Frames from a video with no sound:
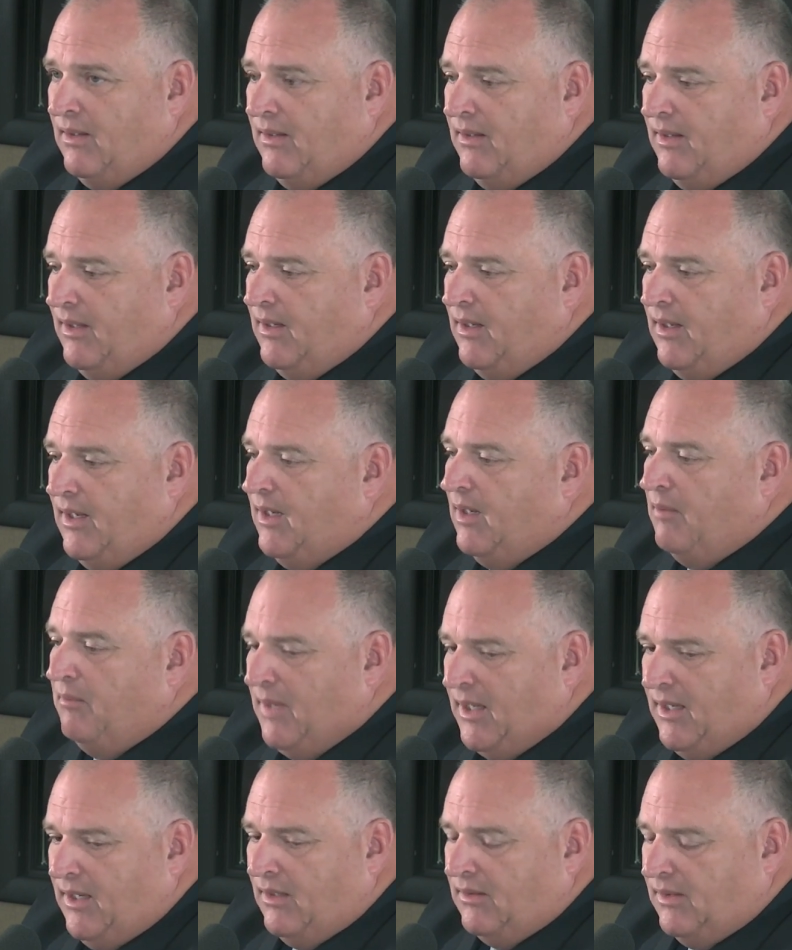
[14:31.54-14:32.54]
it
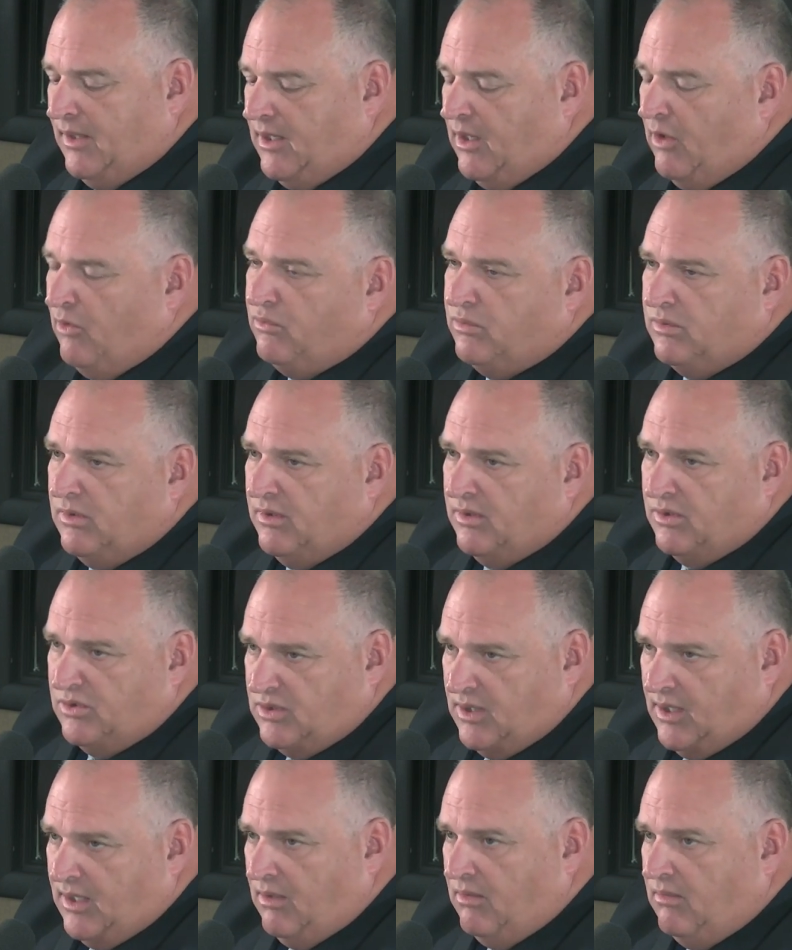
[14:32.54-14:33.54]
immediately goes to the
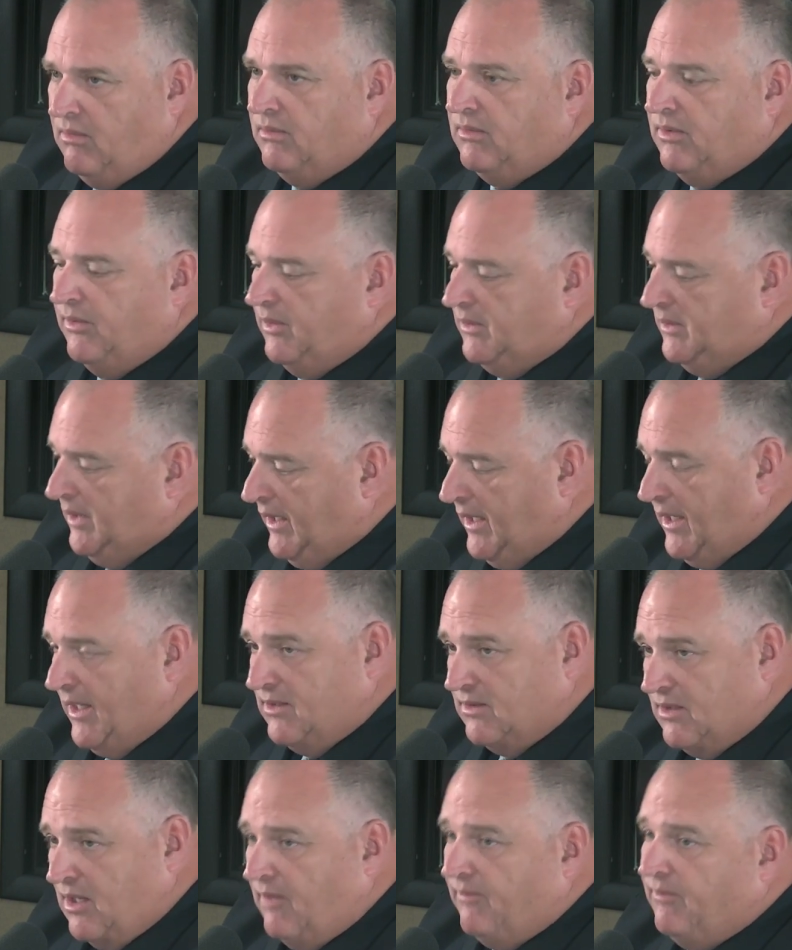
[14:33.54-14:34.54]
jail, to the
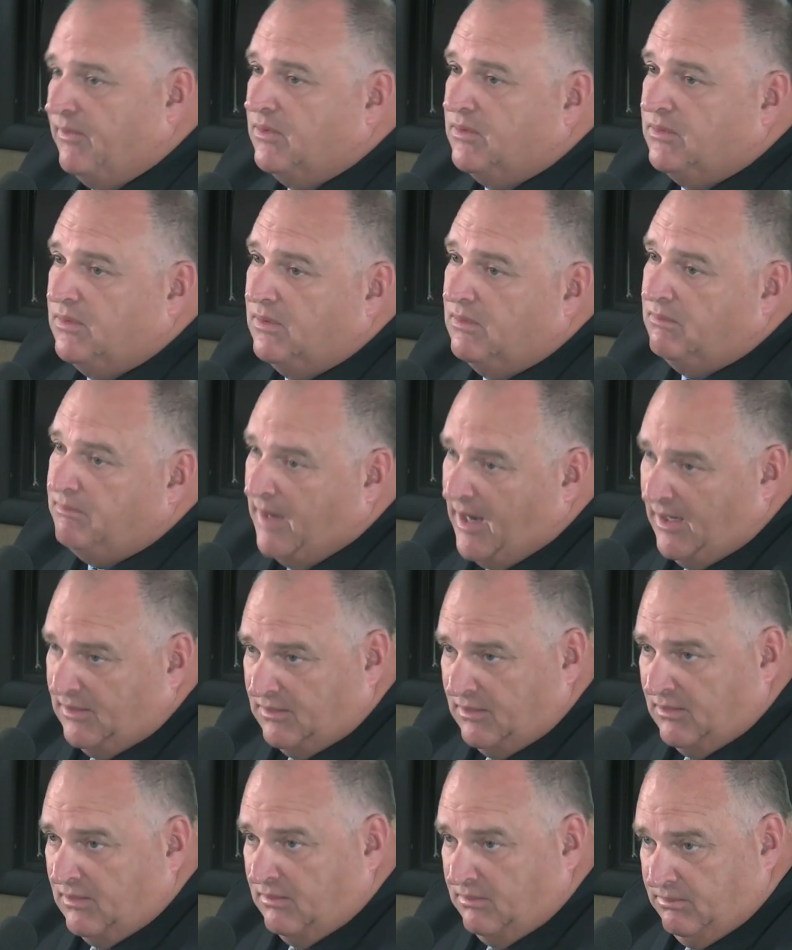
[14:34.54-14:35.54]
DA's office, back
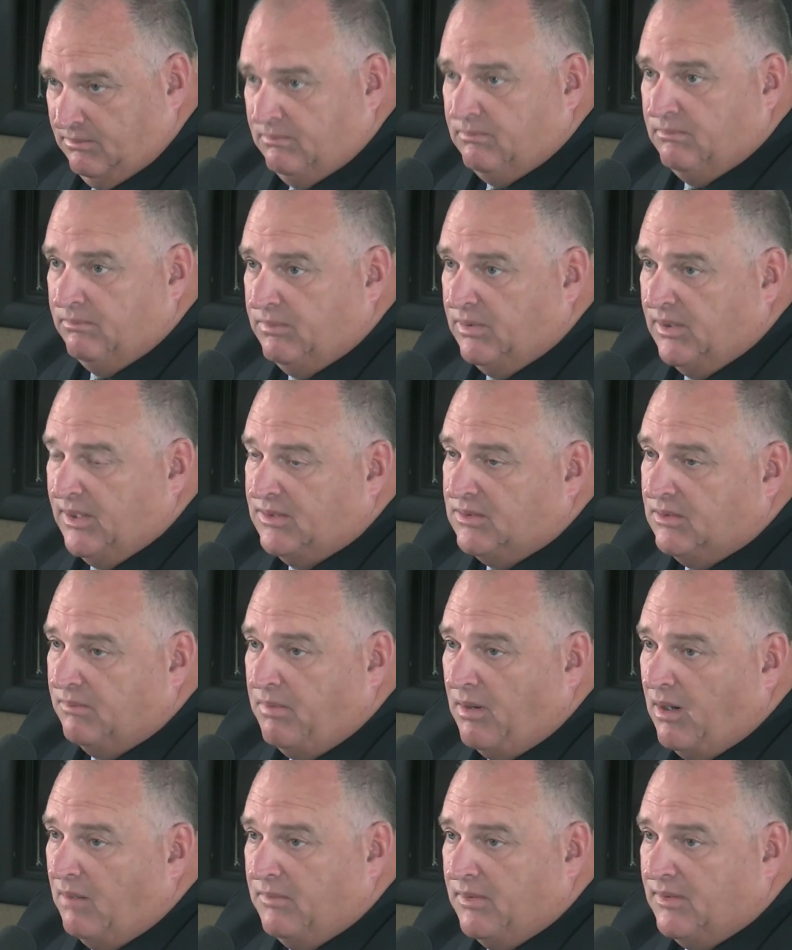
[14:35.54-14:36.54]
to the police
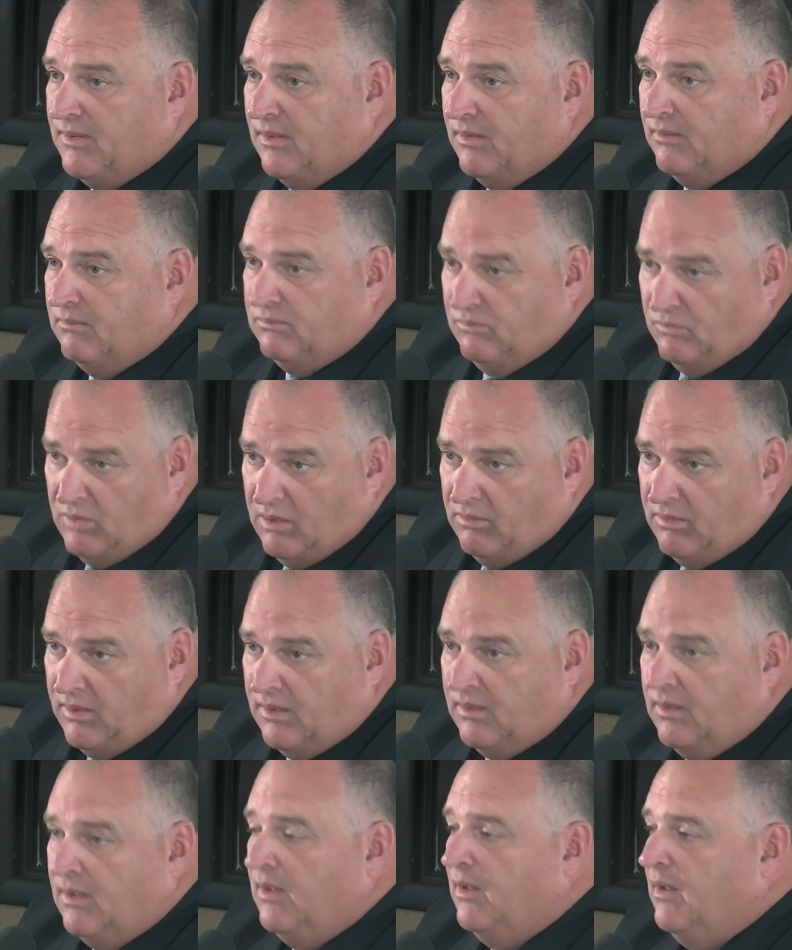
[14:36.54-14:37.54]
department that wrote
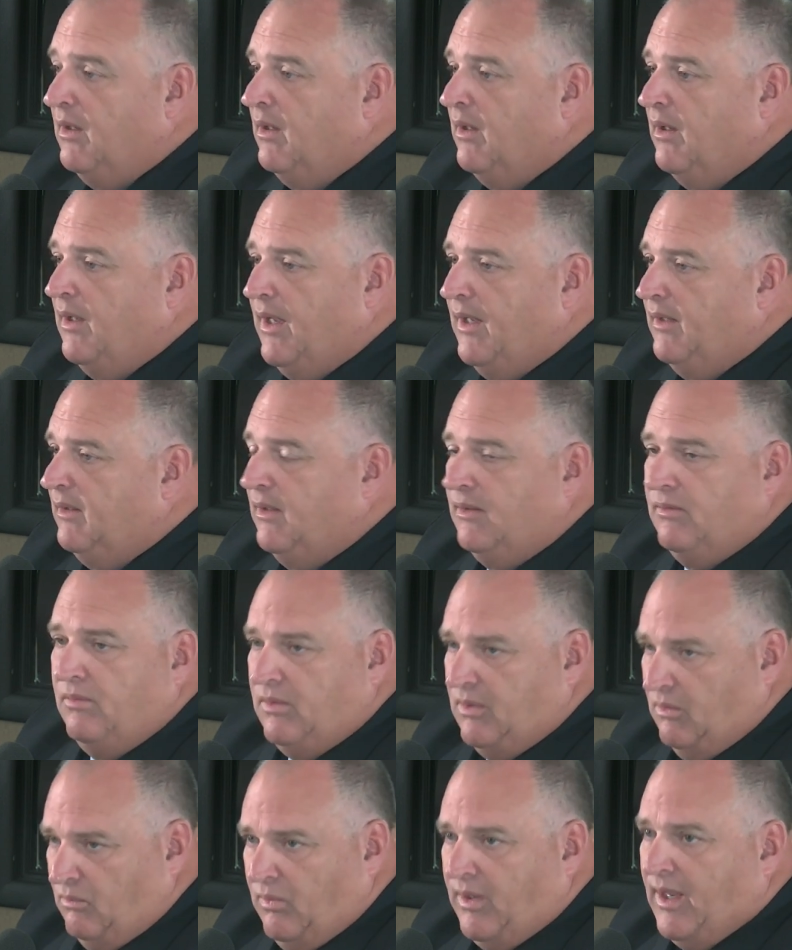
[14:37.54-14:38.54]
it, and
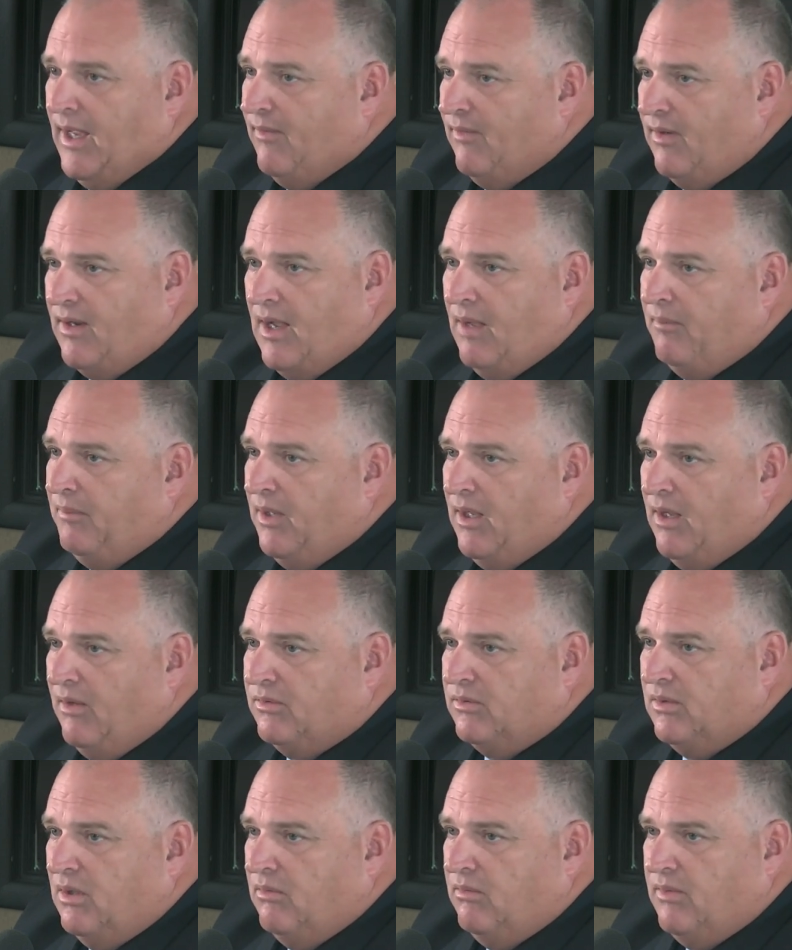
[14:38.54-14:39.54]
then we have a copy
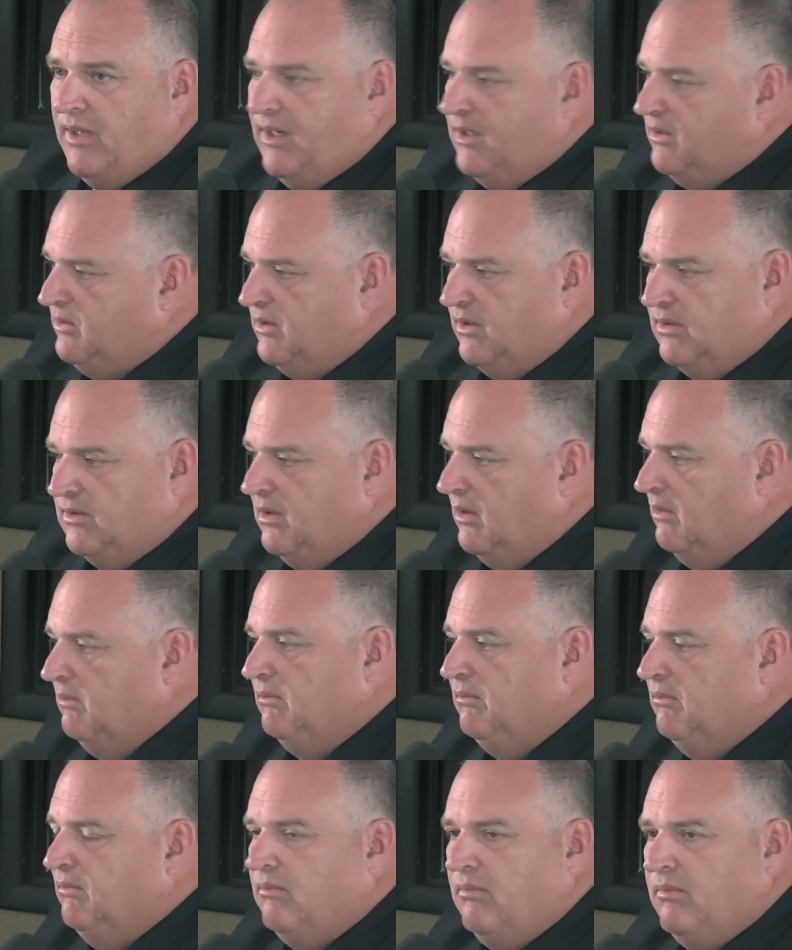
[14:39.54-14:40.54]
also. And
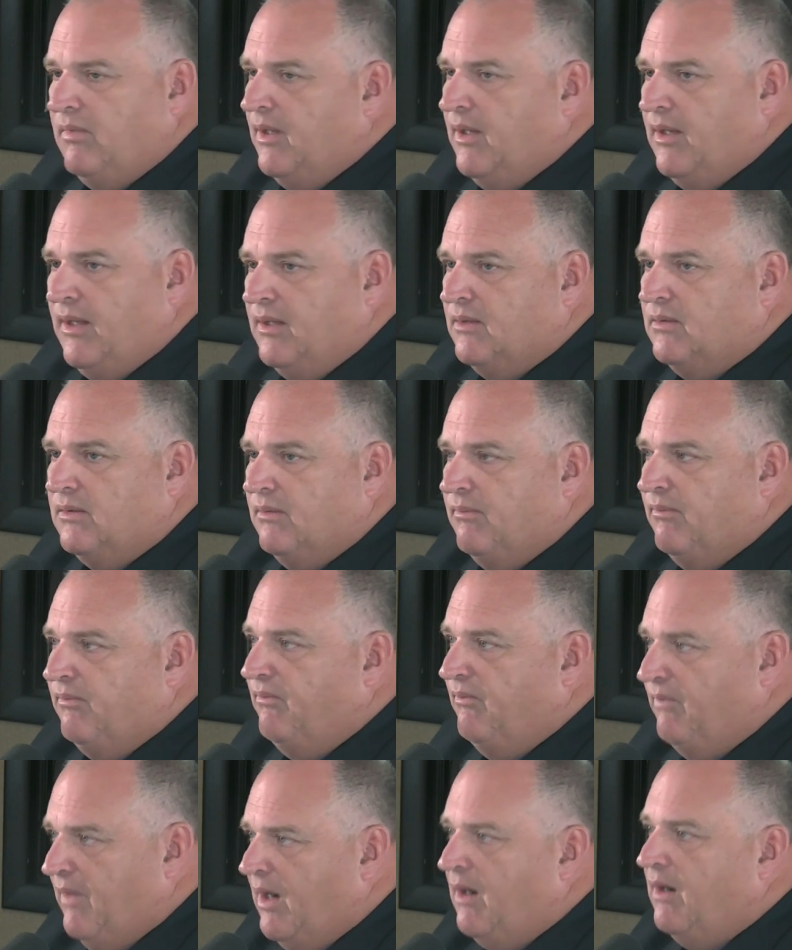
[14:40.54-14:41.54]
it's a
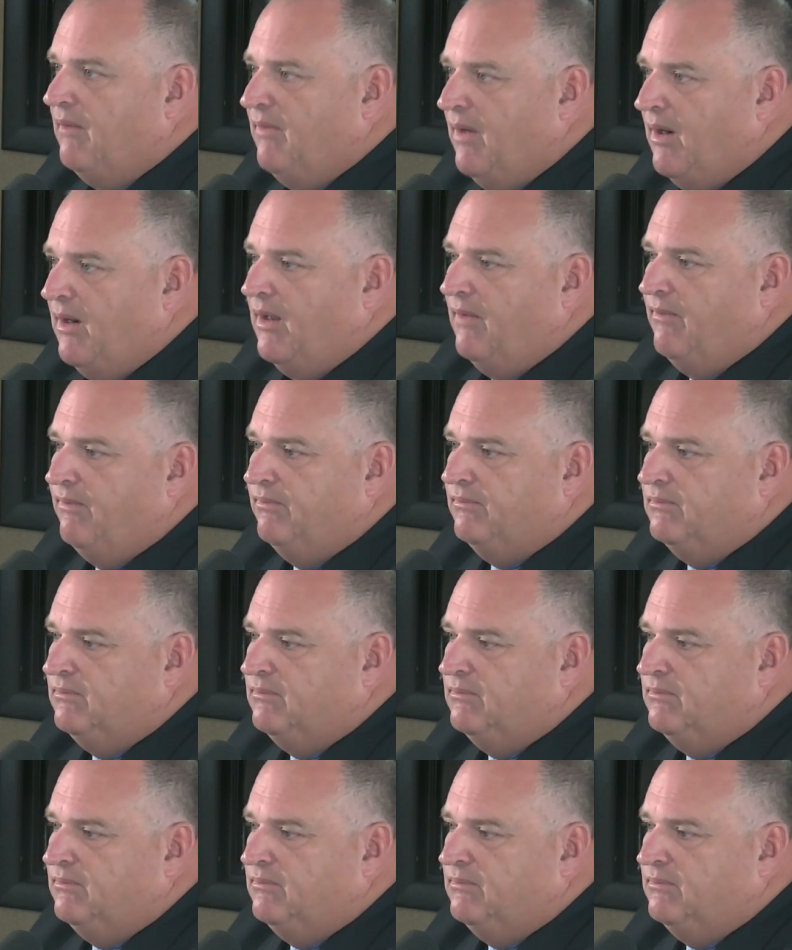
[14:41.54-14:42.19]
very, very,